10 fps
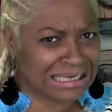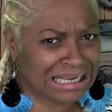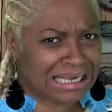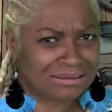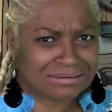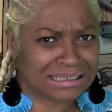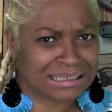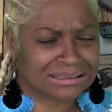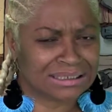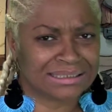I don't think
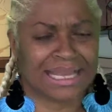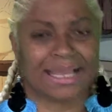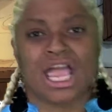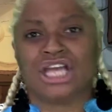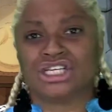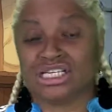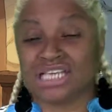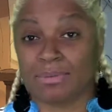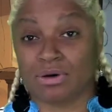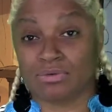that's a good thing. She's
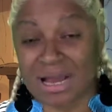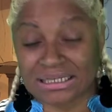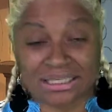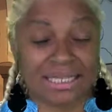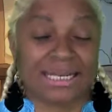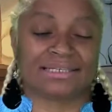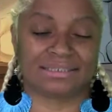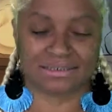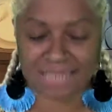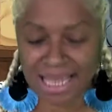able to wrestle it, as I
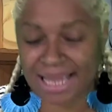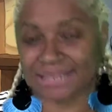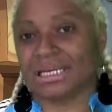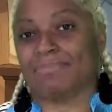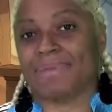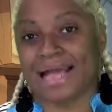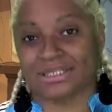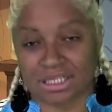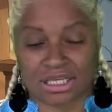said, get back to the